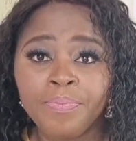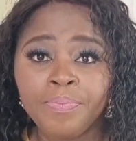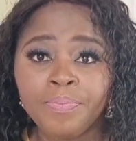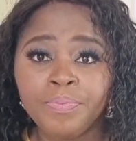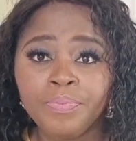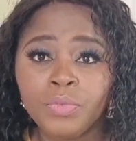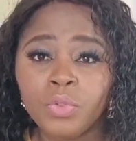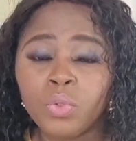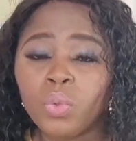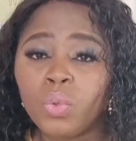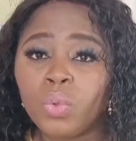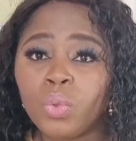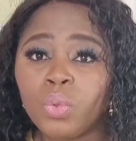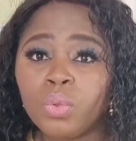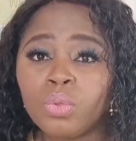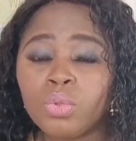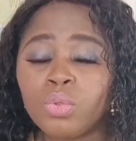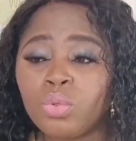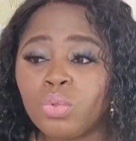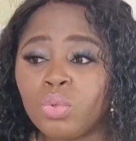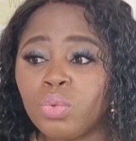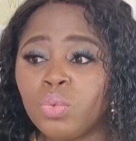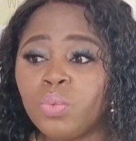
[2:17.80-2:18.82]

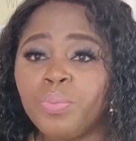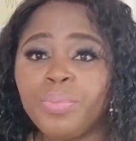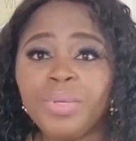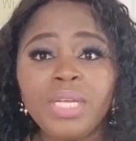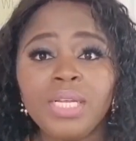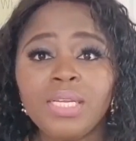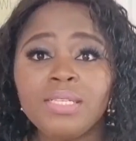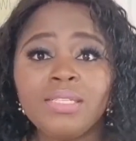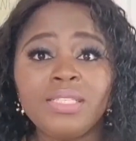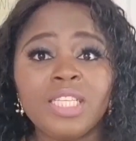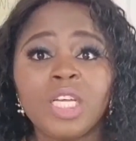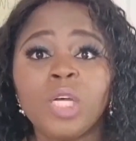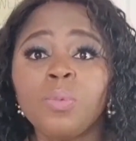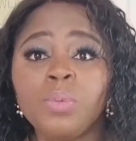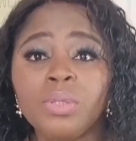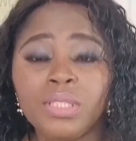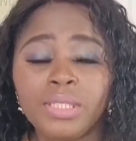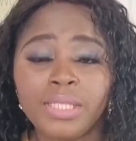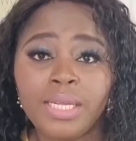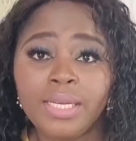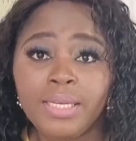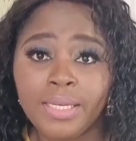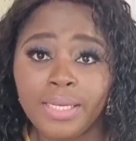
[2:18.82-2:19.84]
or to being
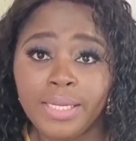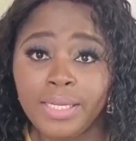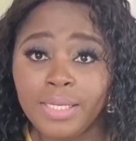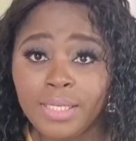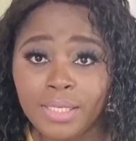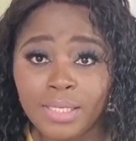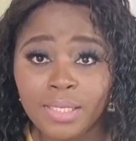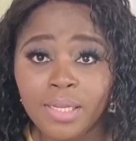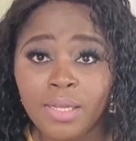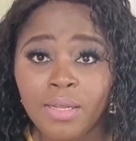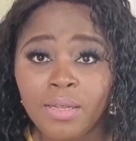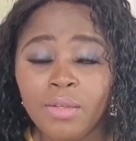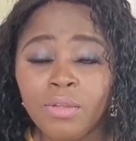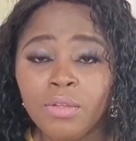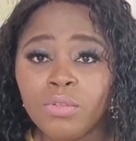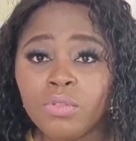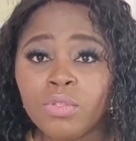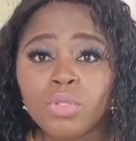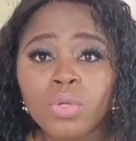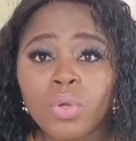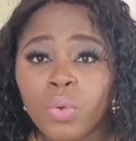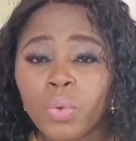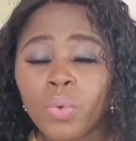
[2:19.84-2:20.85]
selbstständig.
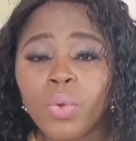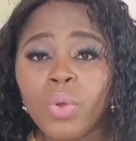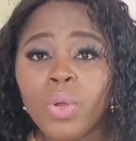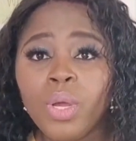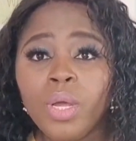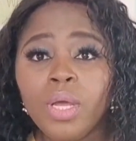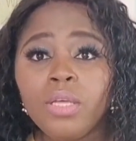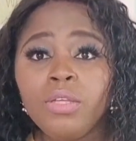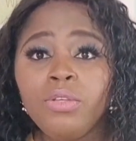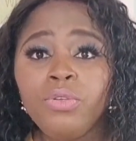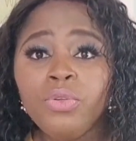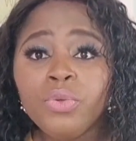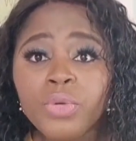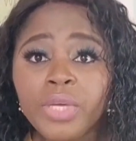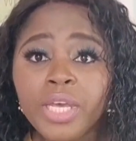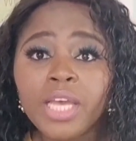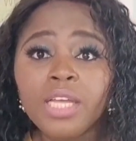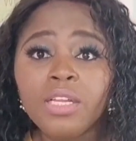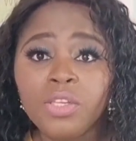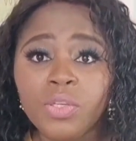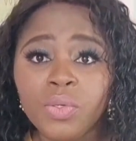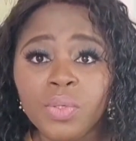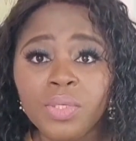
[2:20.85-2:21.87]
So you
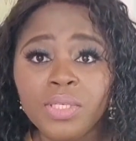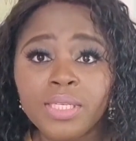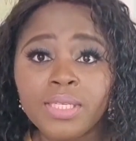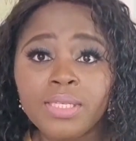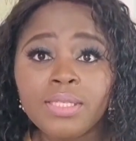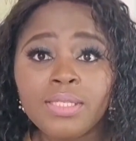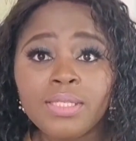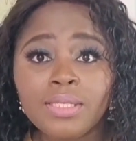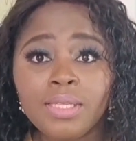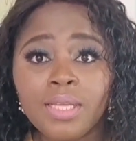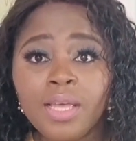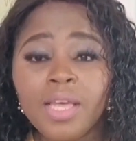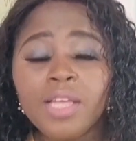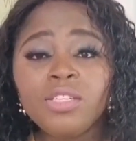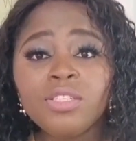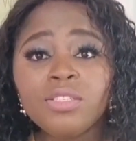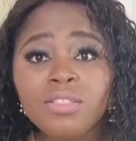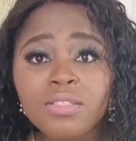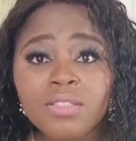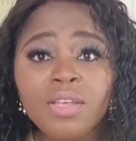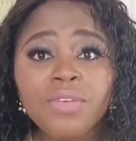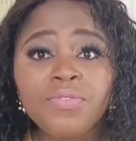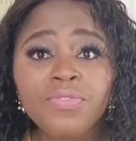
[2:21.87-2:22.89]
can do this
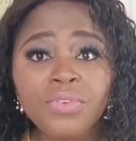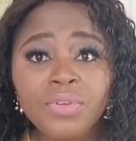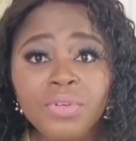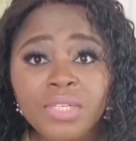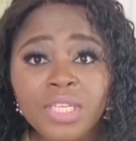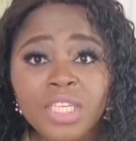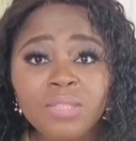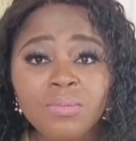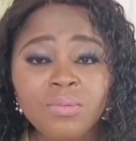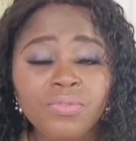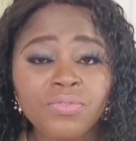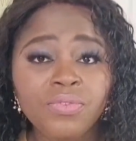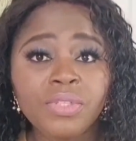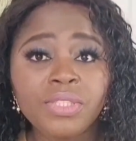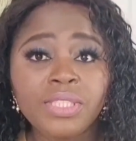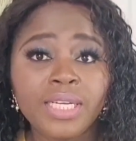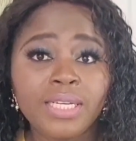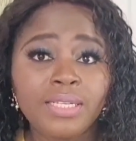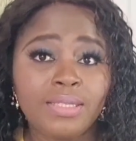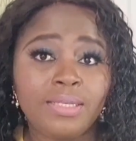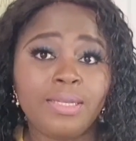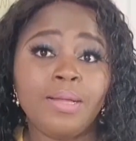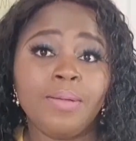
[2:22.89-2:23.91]
just a few days before
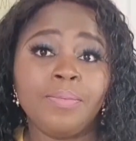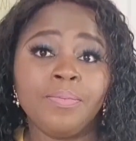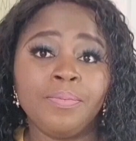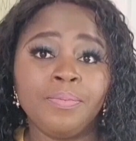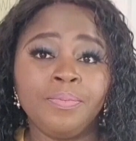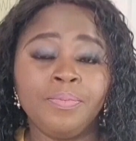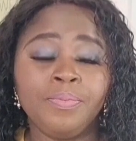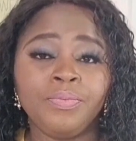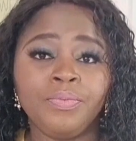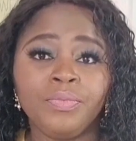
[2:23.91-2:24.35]
the exam.